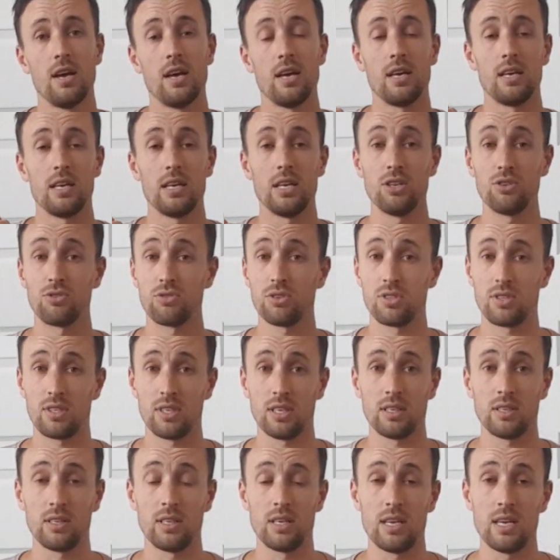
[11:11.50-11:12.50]

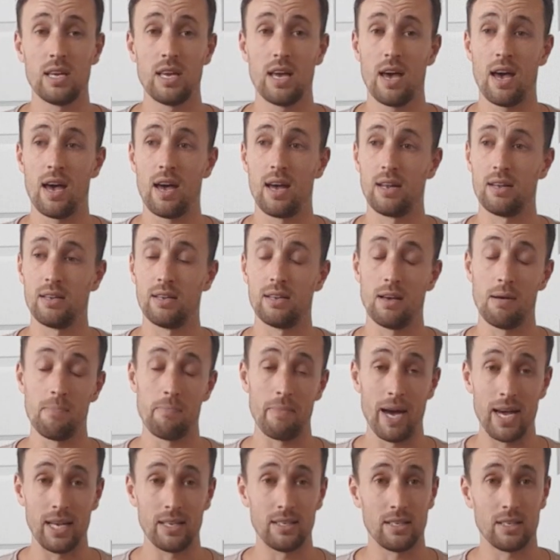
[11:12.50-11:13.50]
Interestingly and
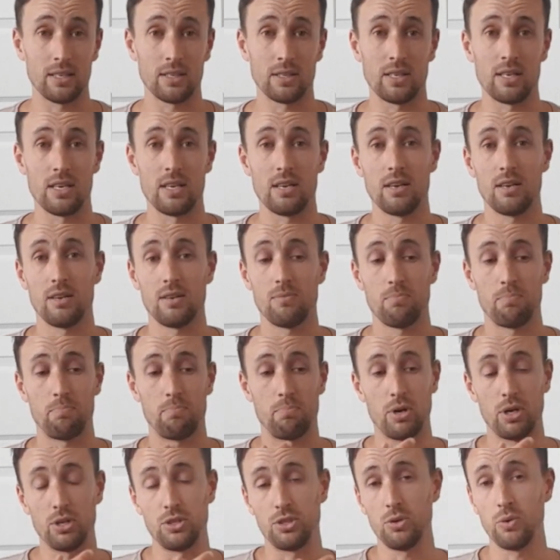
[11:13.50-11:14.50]
amazingly,
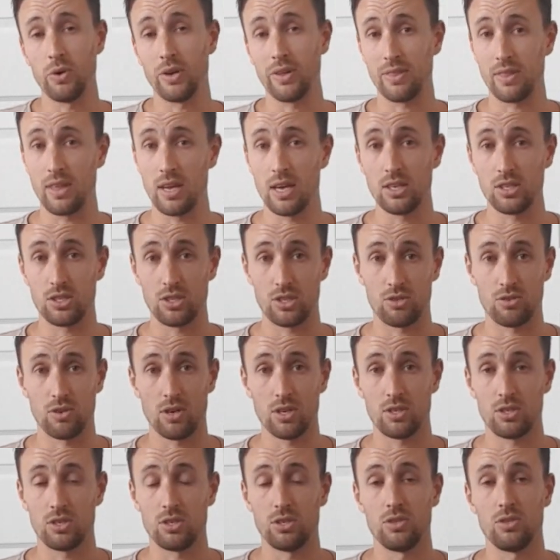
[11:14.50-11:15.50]
by doing these
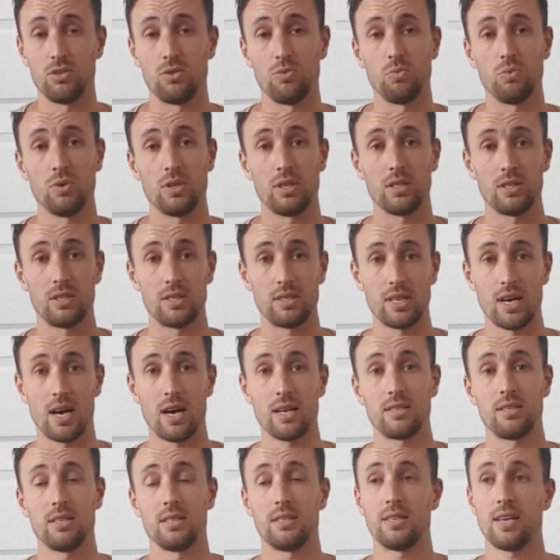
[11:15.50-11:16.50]
stretches, we can
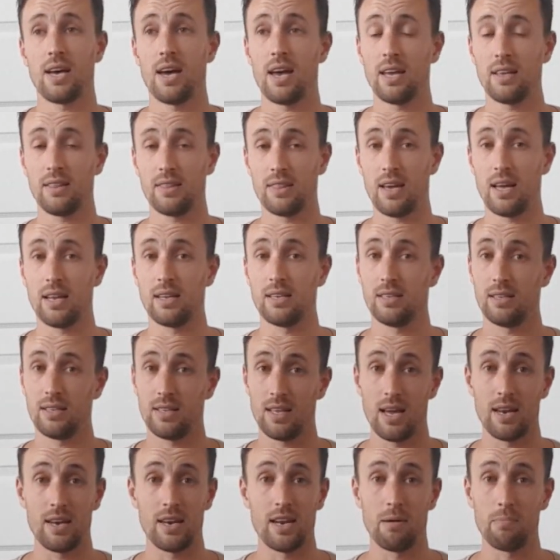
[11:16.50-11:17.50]
start to take
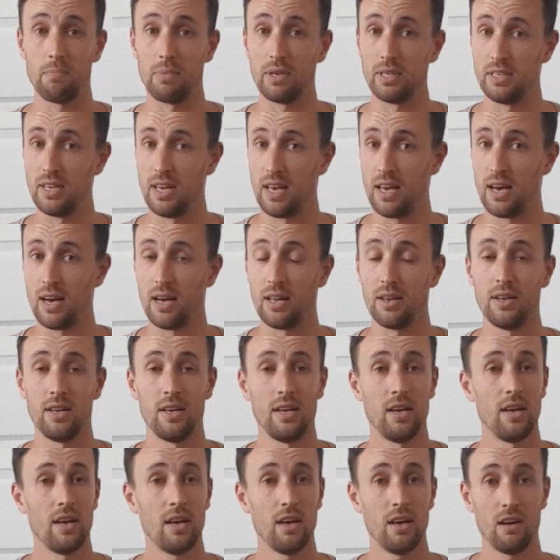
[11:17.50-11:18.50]
that number down
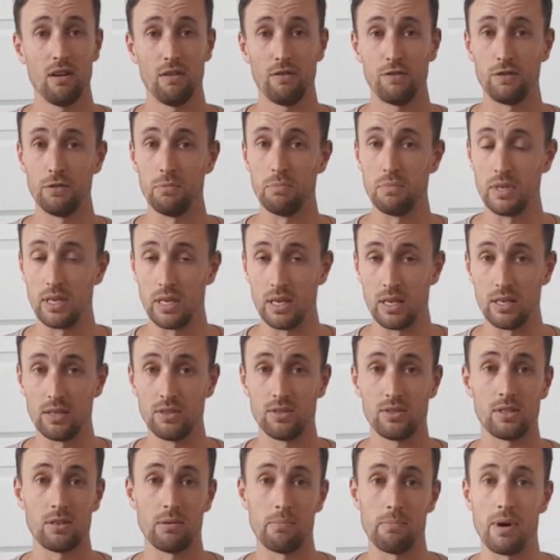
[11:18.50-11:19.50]
from
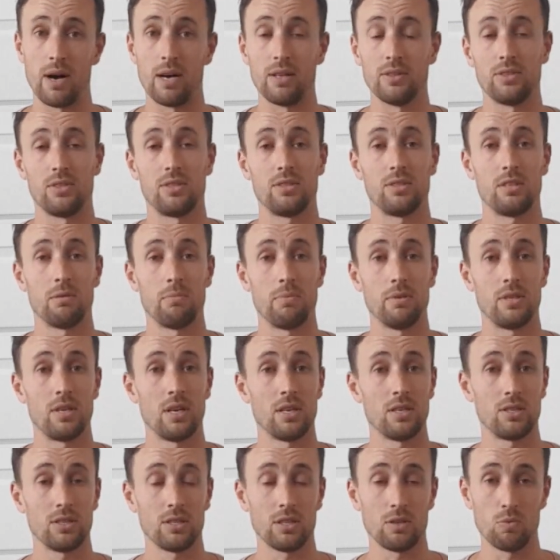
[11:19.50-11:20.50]
years to months to
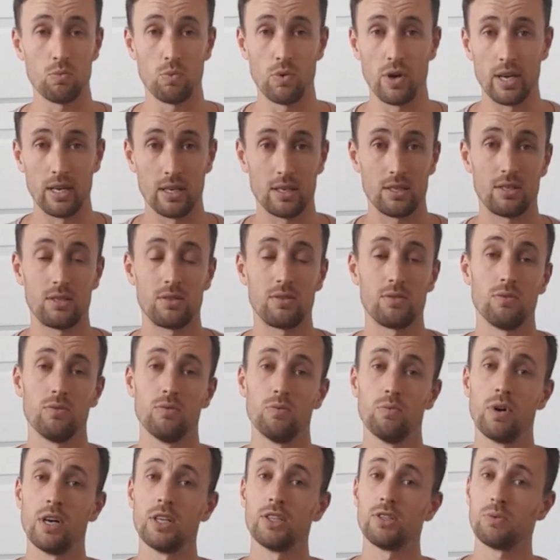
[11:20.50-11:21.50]
potentially weeks
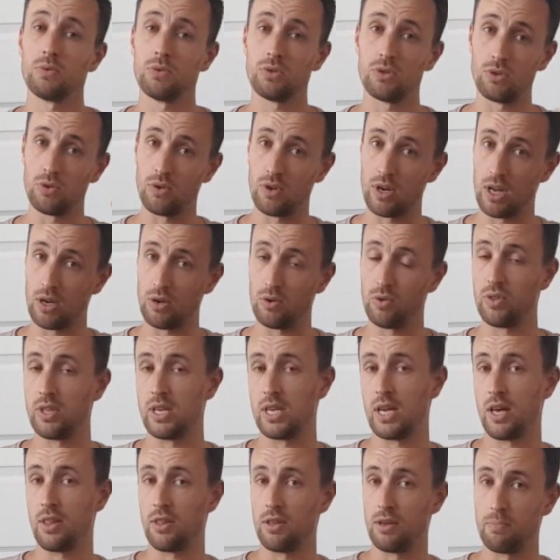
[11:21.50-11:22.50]
once we sort out all the
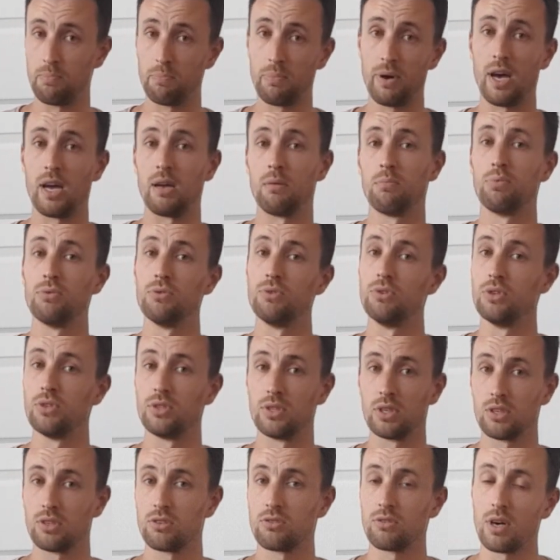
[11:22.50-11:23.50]
other
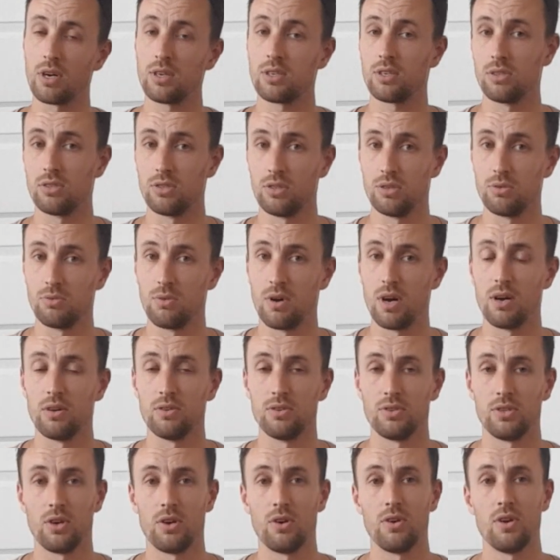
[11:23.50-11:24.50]
pain-producing structures as well.
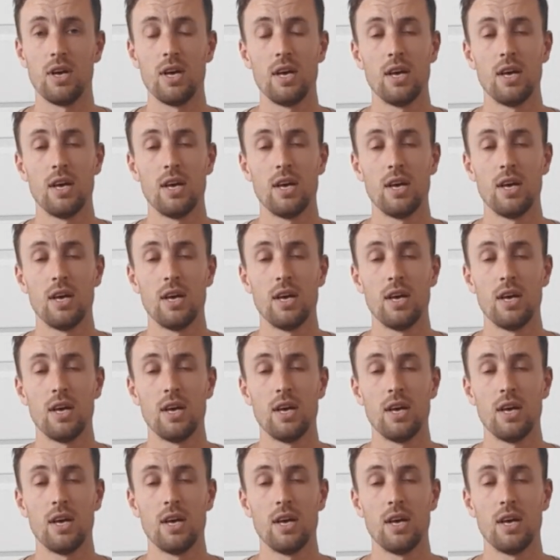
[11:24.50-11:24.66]
So